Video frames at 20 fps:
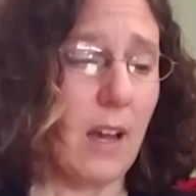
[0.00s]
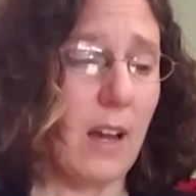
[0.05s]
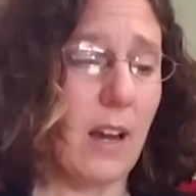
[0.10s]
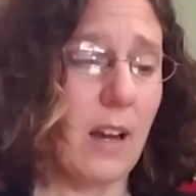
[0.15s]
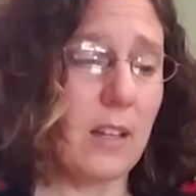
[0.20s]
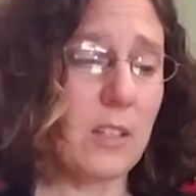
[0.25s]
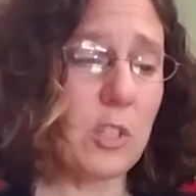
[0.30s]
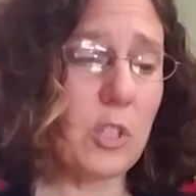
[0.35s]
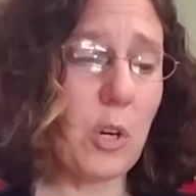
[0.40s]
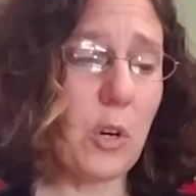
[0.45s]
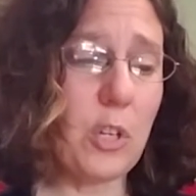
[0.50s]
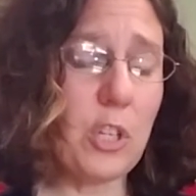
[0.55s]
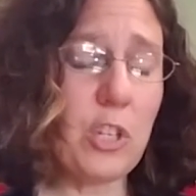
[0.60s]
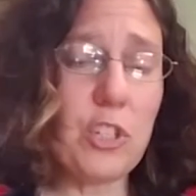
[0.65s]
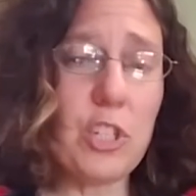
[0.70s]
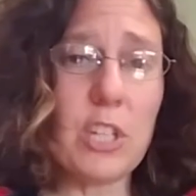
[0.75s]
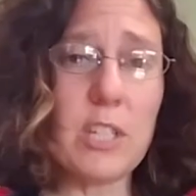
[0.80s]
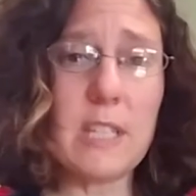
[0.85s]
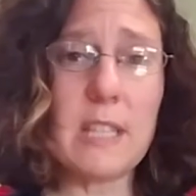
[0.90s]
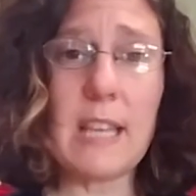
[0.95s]
So you
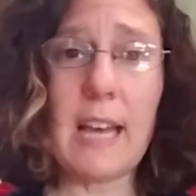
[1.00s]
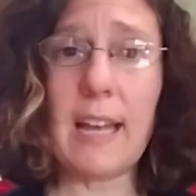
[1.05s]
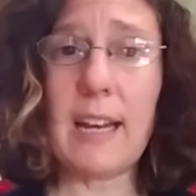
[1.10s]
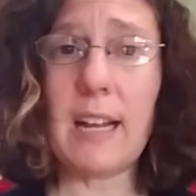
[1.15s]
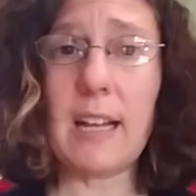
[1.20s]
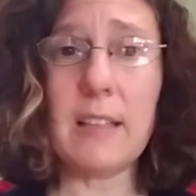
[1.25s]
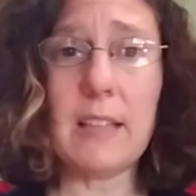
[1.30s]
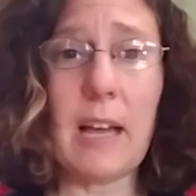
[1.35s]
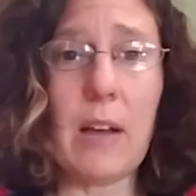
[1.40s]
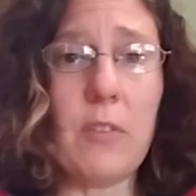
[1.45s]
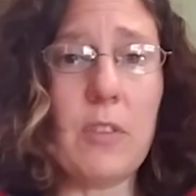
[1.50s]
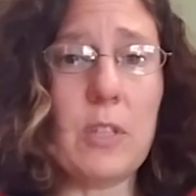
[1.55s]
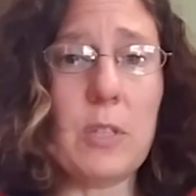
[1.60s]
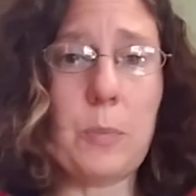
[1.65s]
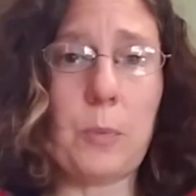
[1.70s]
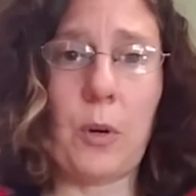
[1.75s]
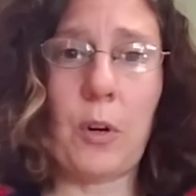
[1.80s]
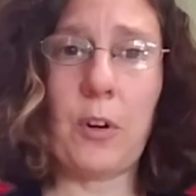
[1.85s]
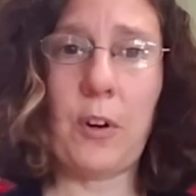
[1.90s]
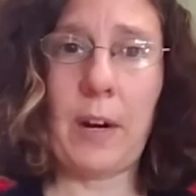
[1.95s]
just then allow this
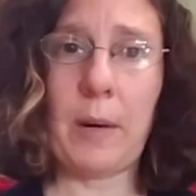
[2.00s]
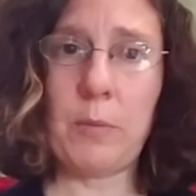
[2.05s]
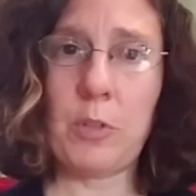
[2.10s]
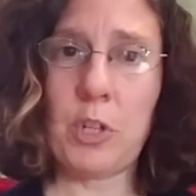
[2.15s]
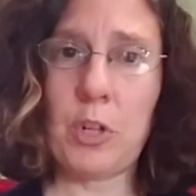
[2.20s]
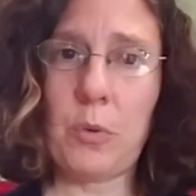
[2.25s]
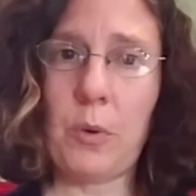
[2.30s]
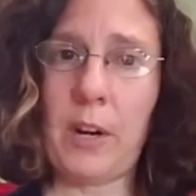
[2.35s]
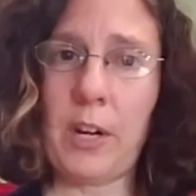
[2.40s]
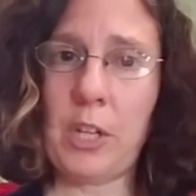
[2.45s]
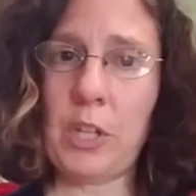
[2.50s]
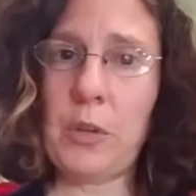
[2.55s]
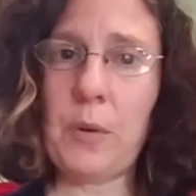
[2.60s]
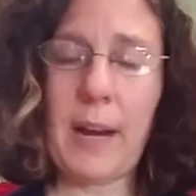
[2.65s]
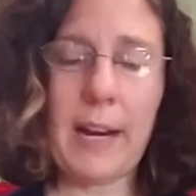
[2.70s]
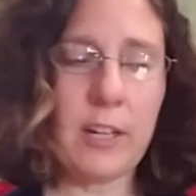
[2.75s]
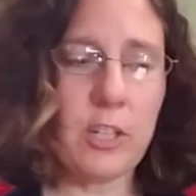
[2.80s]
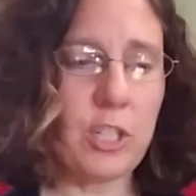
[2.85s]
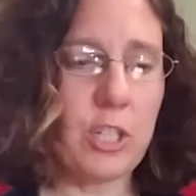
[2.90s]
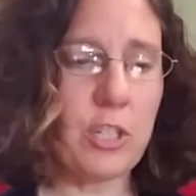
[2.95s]
program to run. You
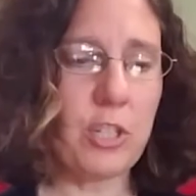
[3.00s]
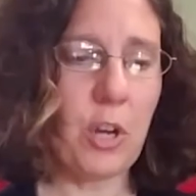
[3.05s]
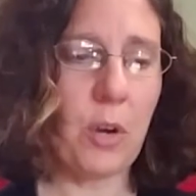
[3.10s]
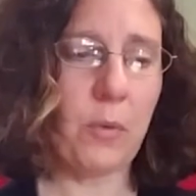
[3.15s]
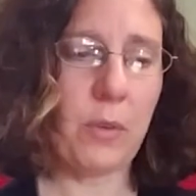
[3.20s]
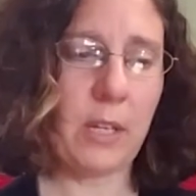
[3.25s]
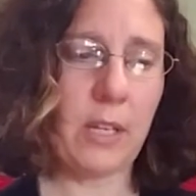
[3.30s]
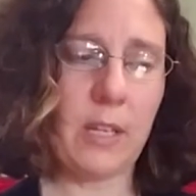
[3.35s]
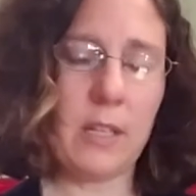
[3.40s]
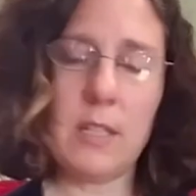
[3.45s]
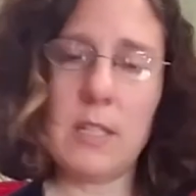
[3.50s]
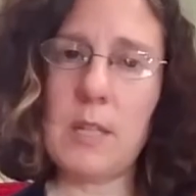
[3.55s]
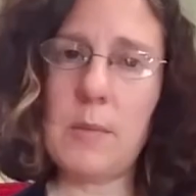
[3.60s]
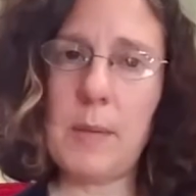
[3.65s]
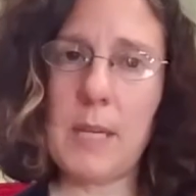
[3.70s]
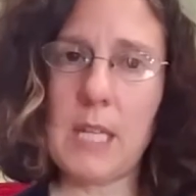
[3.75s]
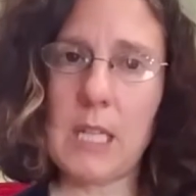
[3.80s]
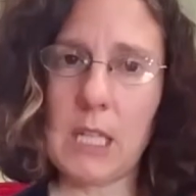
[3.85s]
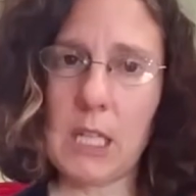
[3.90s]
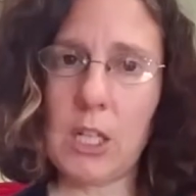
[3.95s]
actually don't need to
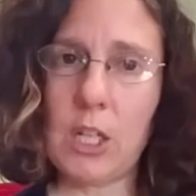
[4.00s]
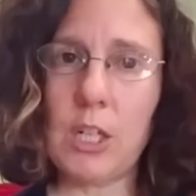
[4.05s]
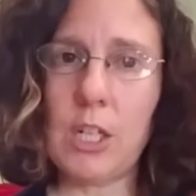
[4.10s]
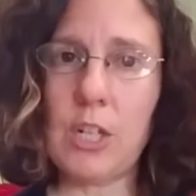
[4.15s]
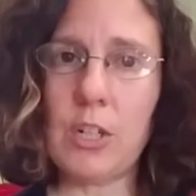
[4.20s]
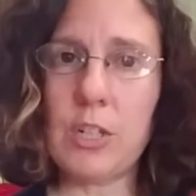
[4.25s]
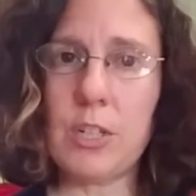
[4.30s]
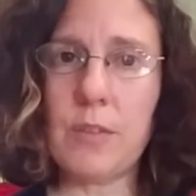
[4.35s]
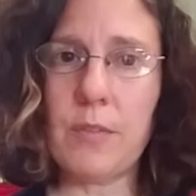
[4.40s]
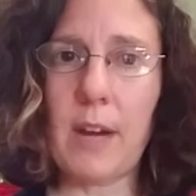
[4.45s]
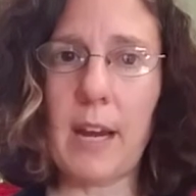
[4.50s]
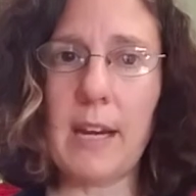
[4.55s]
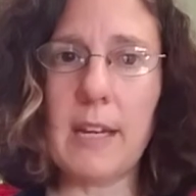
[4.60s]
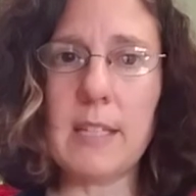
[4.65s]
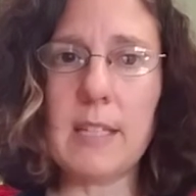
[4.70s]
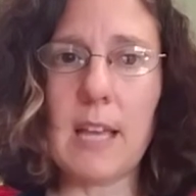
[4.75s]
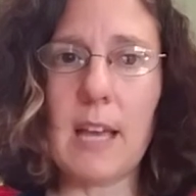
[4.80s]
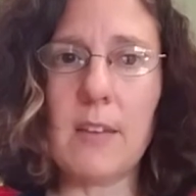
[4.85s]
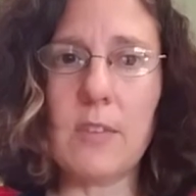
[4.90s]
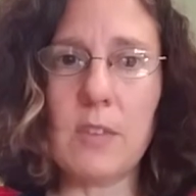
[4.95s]
be near your
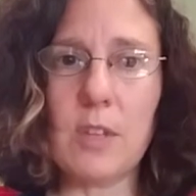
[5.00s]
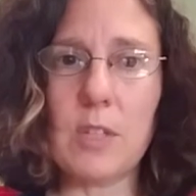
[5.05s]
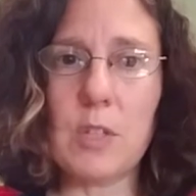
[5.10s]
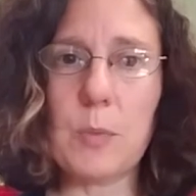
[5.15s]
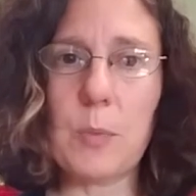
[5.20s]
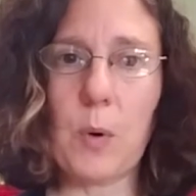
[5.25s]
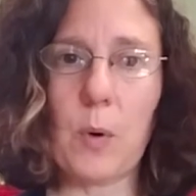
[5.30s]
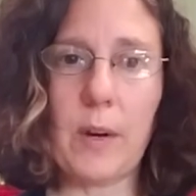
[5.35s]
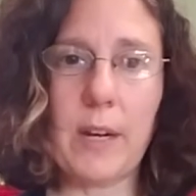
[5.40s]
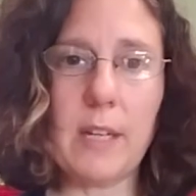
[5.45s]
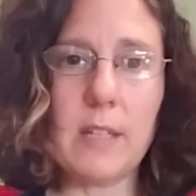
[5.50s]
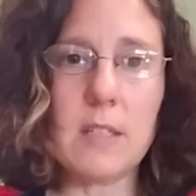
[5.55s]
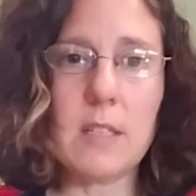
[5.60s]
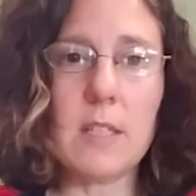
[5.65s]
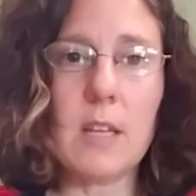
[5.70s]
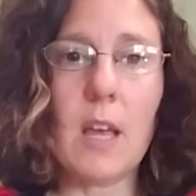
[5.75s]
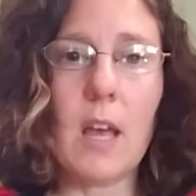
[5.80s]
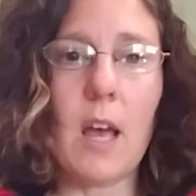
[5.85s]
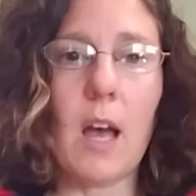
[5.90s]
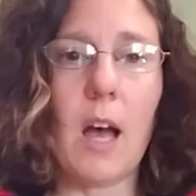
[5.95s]
device at this
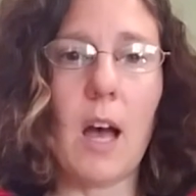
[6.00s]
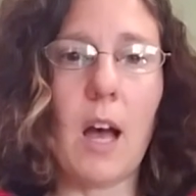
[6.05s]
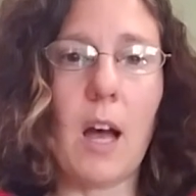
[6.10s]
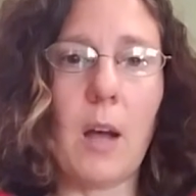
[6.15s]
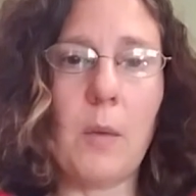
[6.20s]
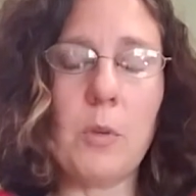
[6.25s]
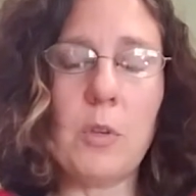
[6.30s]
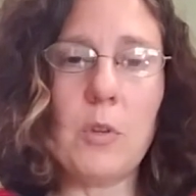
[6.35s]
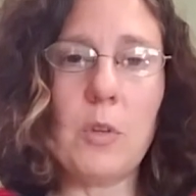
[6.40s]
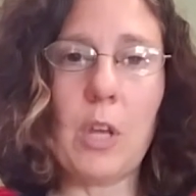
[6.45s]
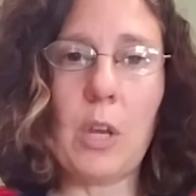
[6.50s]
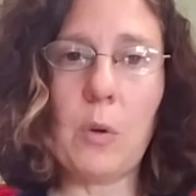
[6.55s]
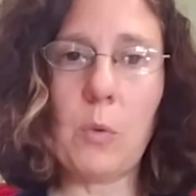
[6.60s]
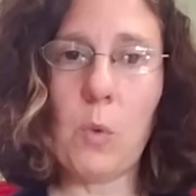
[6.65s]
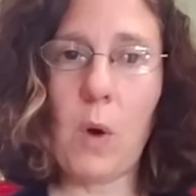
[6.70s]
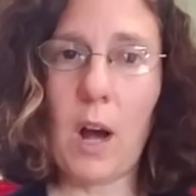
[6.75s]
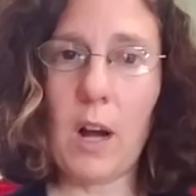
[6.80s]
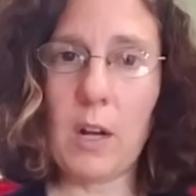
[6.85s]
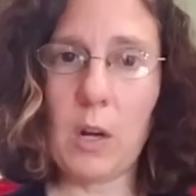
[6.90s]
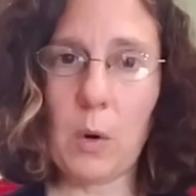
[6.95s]
point. You can
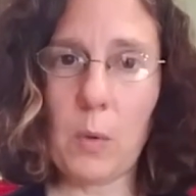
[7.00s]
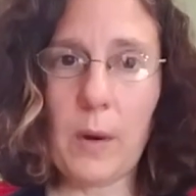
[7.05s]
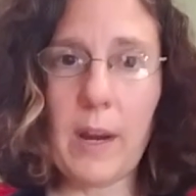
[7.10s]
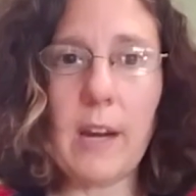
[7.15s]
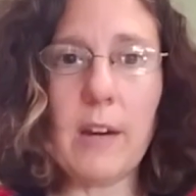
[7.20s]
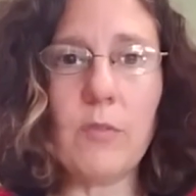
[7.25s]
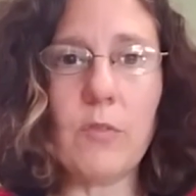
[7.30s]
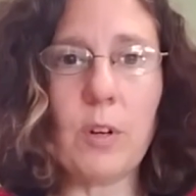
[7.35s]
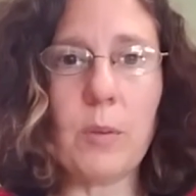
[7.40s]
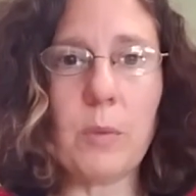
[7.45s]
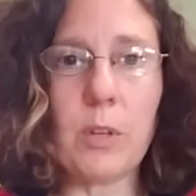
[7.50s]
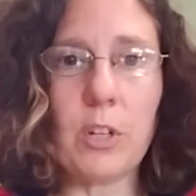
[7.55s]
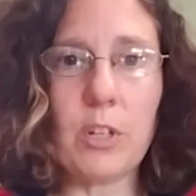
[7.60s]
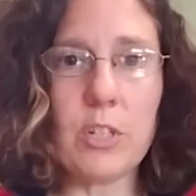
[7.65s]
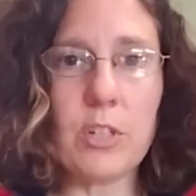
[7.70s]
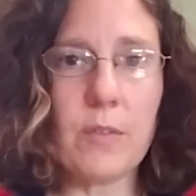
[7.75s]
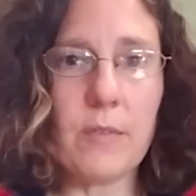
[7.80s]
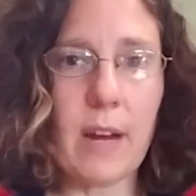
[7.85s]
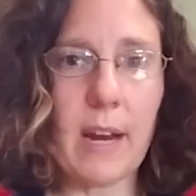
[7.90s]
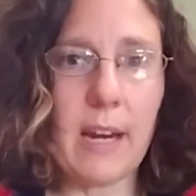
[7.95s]
walk away from your
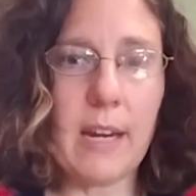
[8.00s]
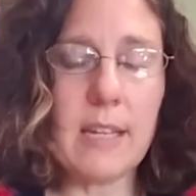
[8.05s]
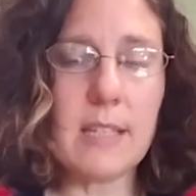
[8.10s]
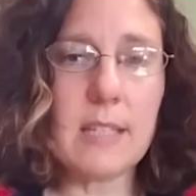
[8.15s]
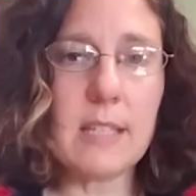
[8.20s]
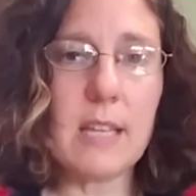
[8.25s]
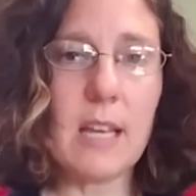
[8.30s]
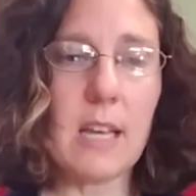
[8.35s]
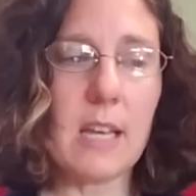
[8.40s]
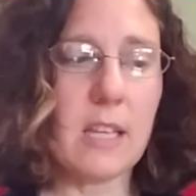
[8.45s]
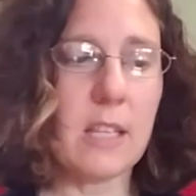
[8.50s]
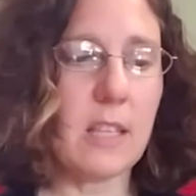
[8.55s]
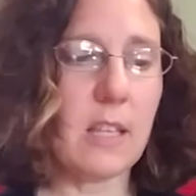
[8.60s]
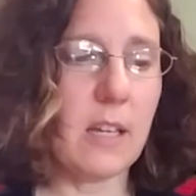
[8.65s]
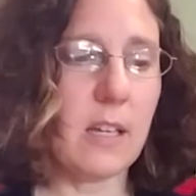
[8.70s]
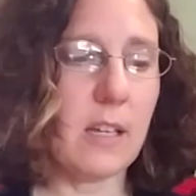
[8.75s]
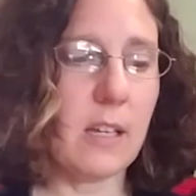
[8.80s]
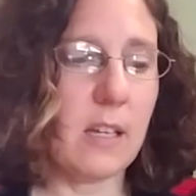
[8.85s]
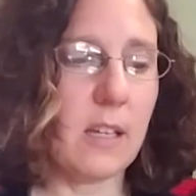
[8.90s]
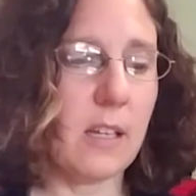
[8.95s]
device,
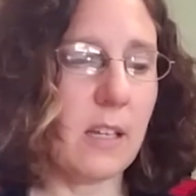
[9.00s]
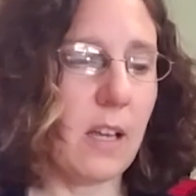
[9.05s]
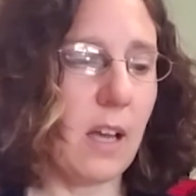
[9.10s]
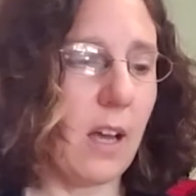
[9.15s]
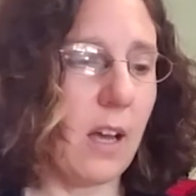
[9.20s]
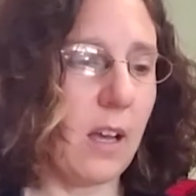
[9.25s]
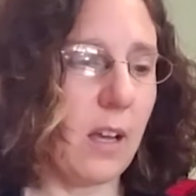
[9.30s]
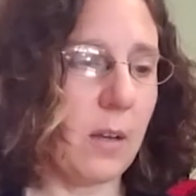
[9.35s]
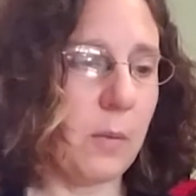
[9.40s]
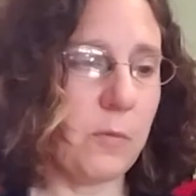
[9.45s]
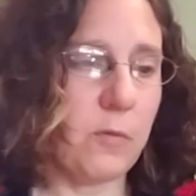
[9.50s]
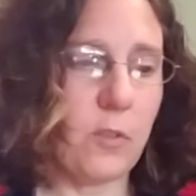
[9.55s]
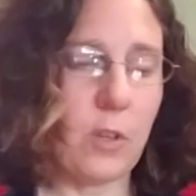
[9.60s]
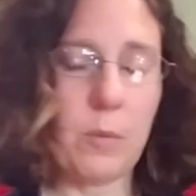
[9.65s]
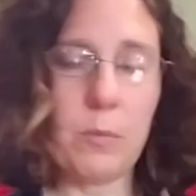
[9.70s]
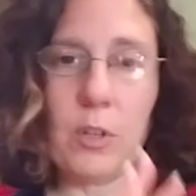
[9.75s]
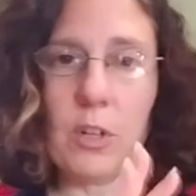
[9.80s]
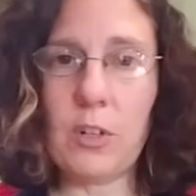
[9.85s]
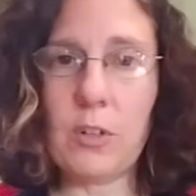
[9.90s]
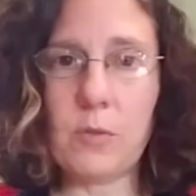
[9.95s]

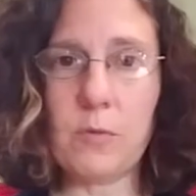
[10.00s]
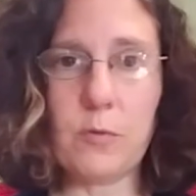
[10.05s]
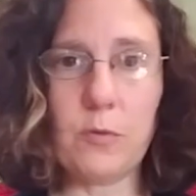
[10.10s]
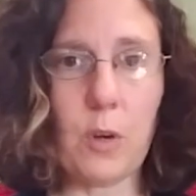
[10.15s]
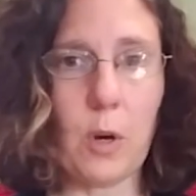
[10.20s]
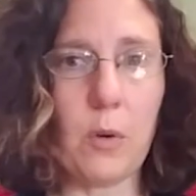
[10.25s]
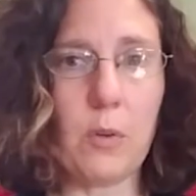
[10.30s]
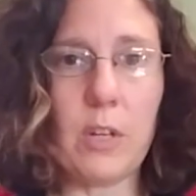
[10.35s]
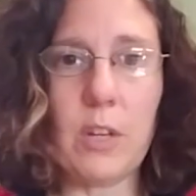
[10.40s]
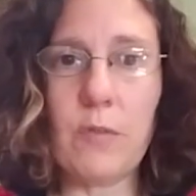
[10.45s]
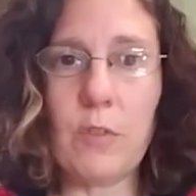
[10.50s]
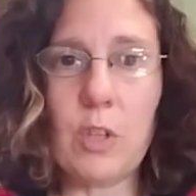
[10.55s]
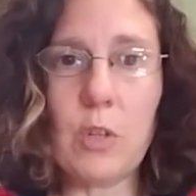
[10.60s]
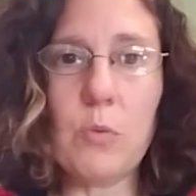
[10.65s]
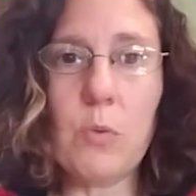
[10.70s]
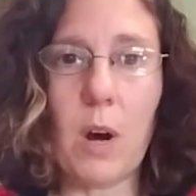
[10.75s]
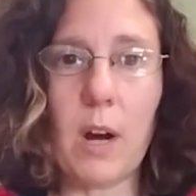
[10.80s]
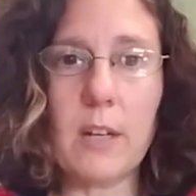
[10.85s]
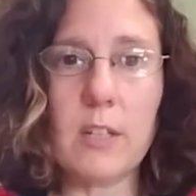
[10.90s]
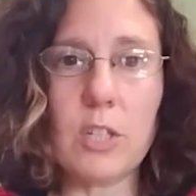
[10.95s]
from your phone if you
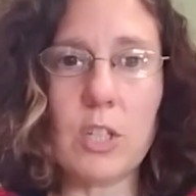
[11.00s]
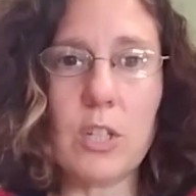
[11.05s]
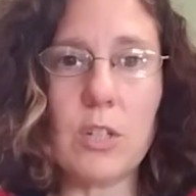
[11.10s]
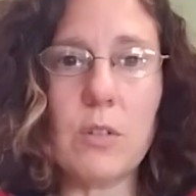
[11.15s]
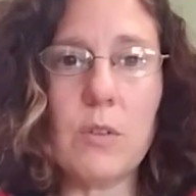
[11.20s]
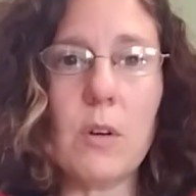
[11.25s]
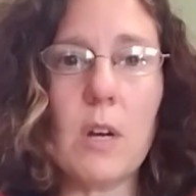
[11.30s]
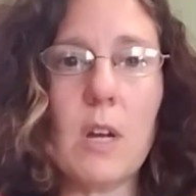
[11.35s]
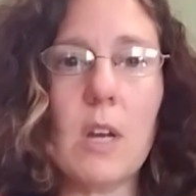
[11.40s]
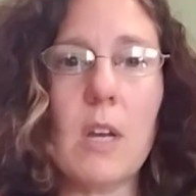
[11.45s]
want to.